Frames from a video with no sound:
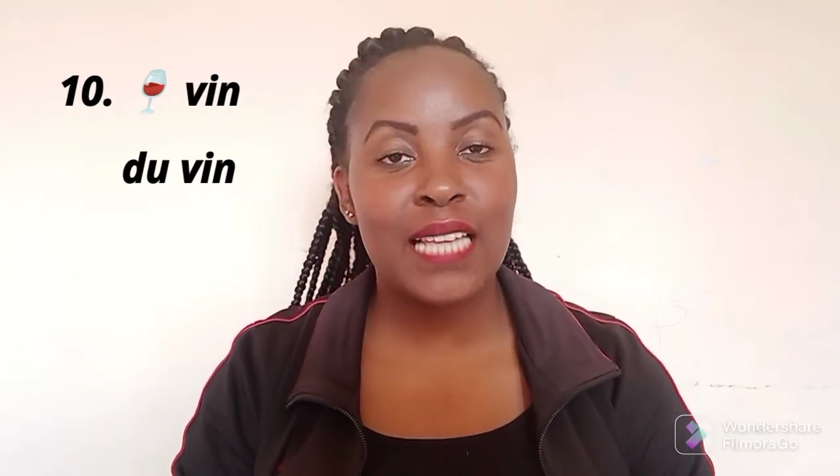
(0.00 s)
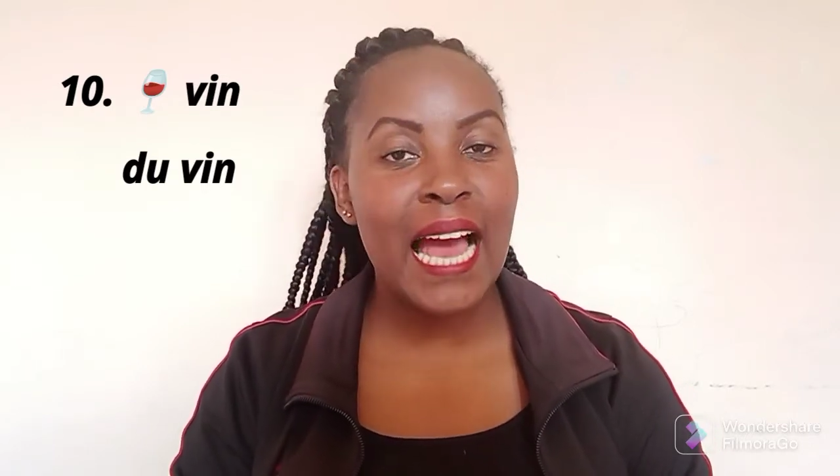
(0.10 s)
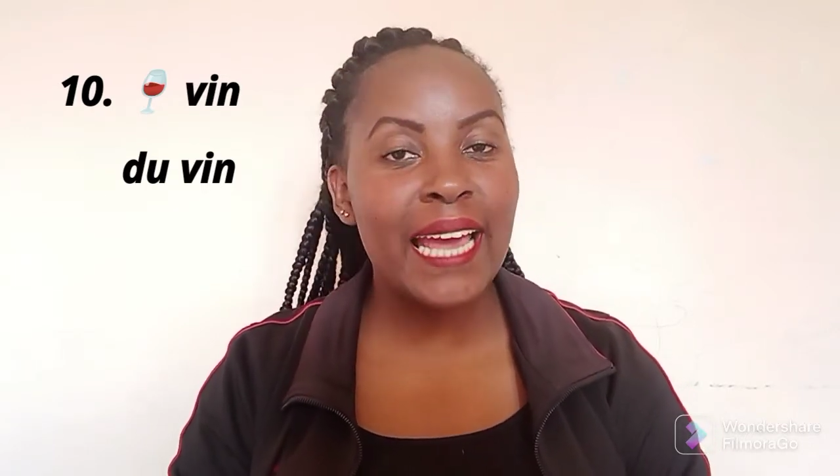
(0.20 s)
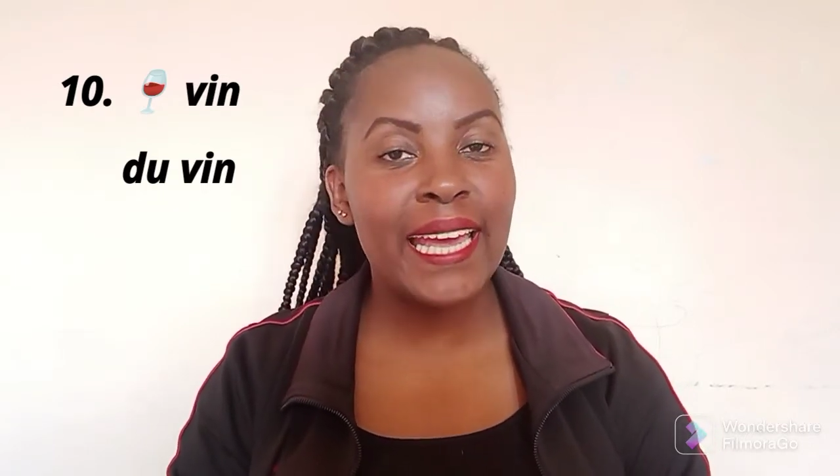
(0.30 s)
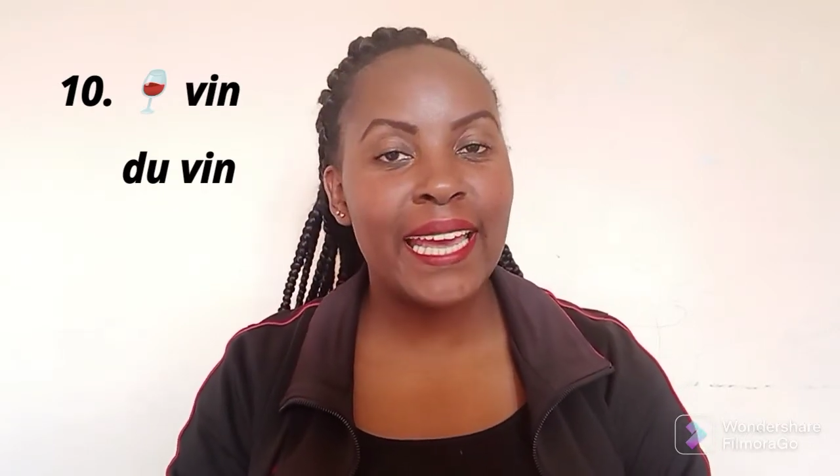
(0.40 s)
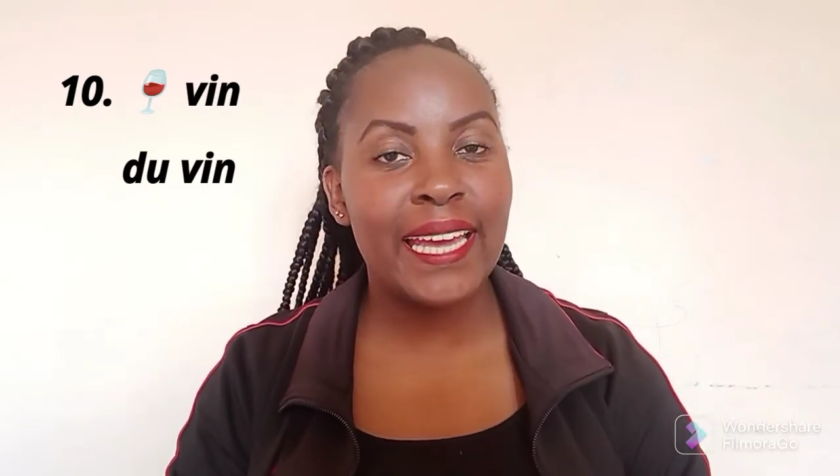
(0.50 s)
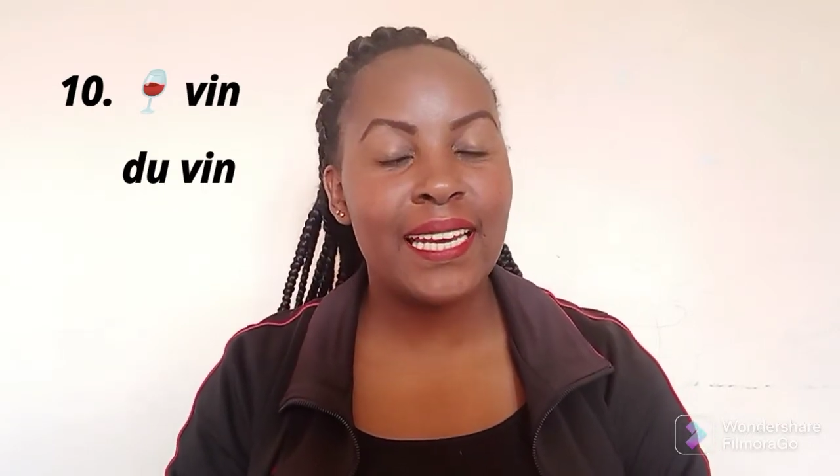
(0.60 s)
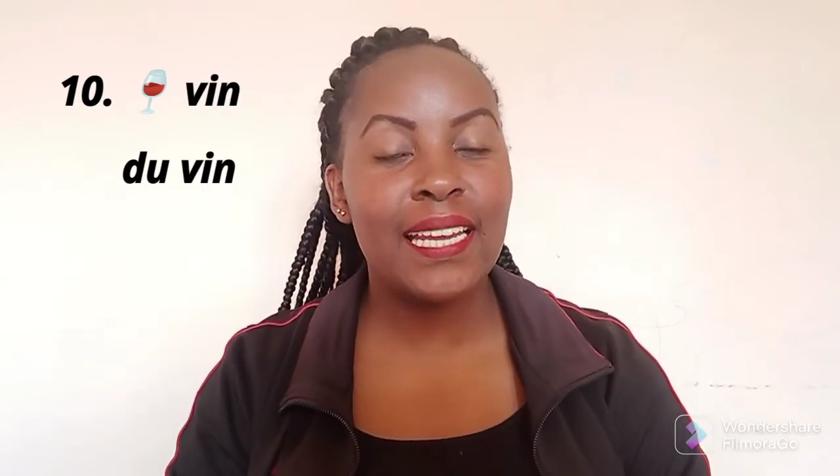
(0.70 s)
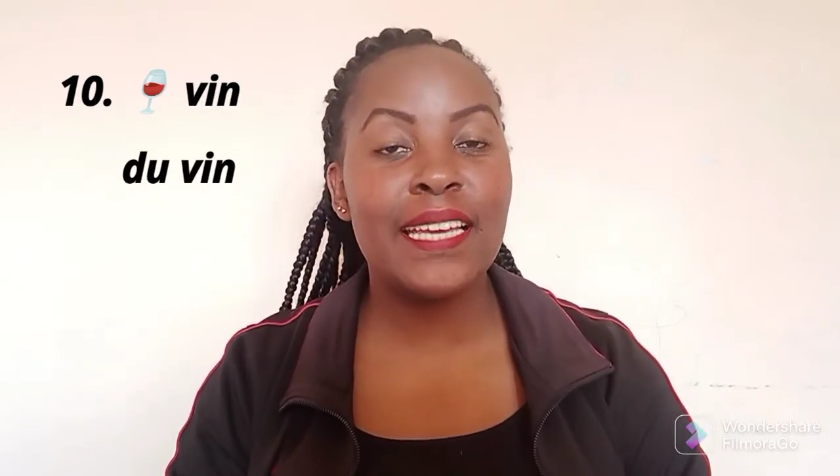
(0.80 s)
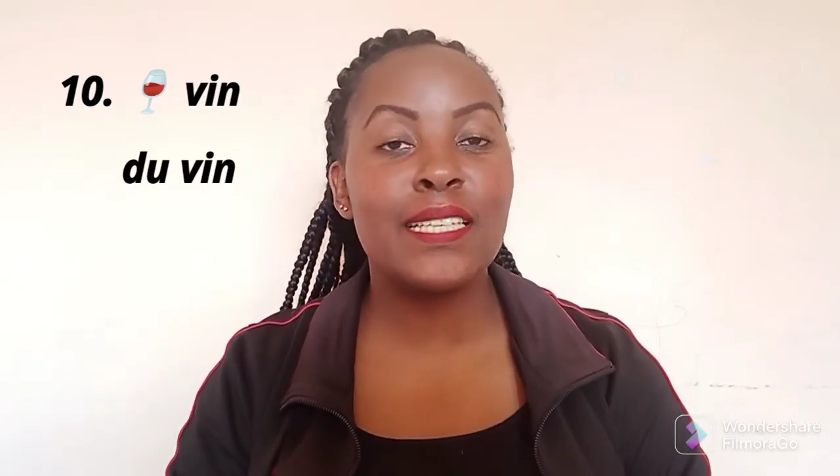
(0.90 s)

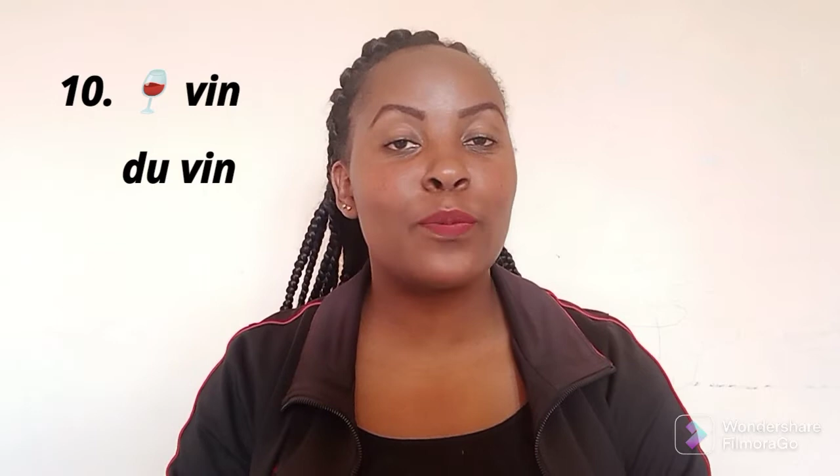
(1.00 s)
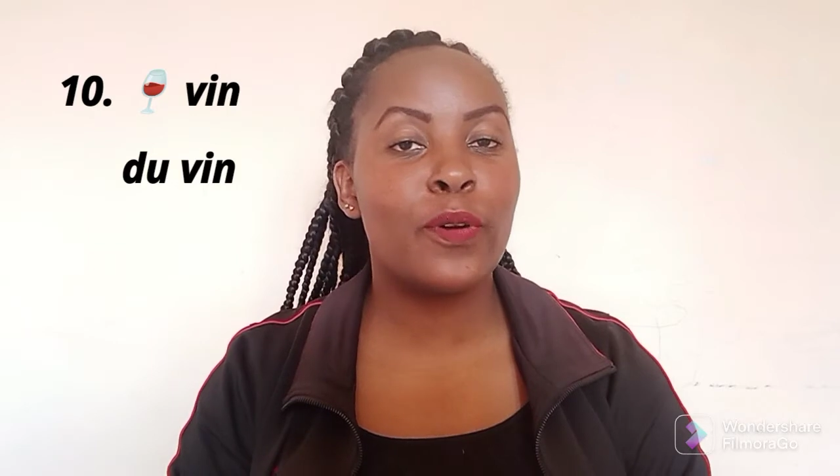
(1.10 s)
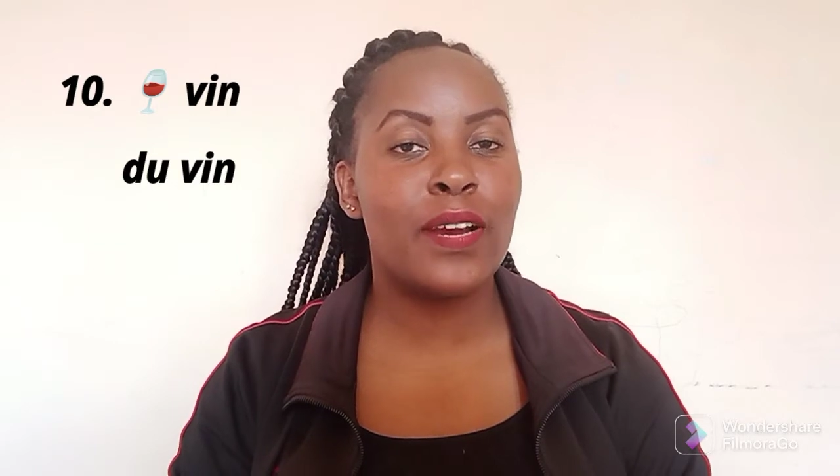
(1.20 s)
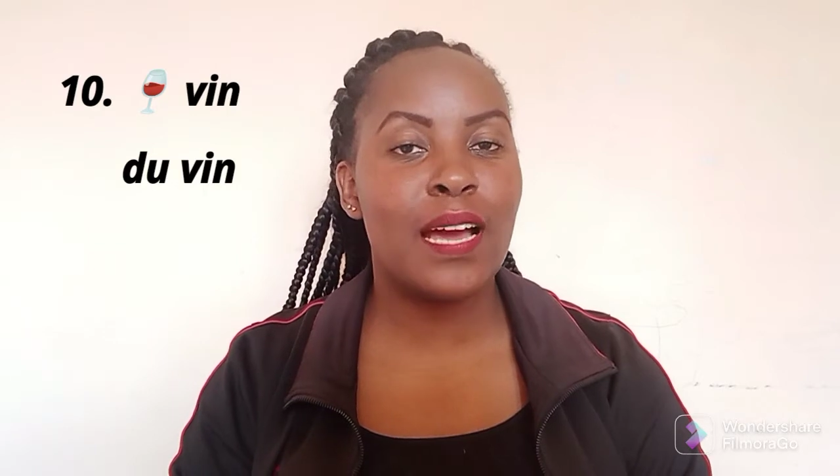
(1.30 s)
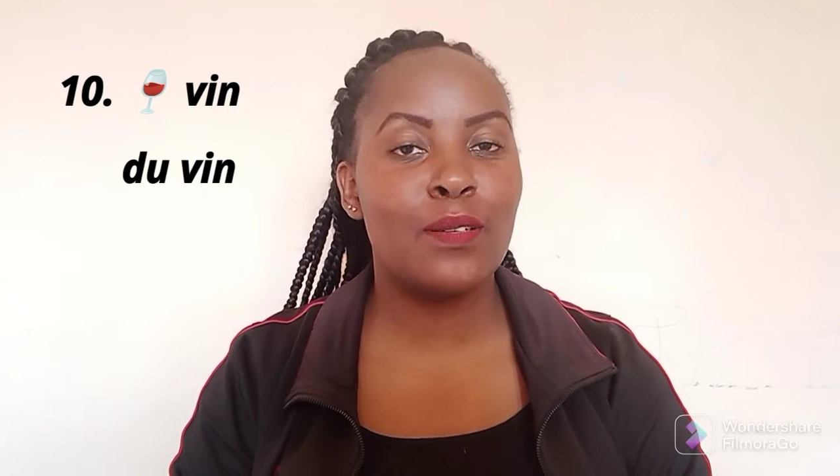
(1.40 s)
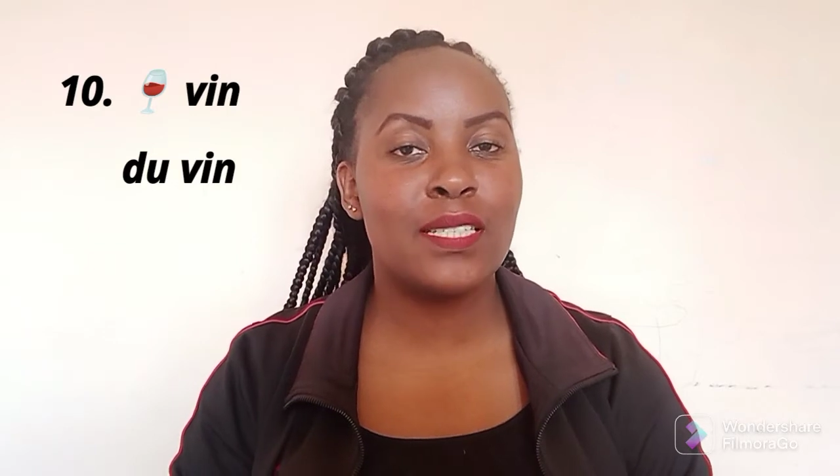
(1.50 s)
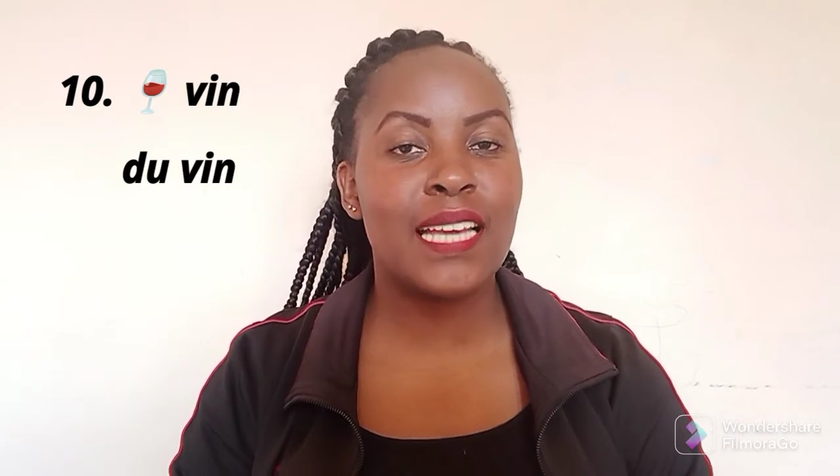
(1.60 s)
IN is pronounced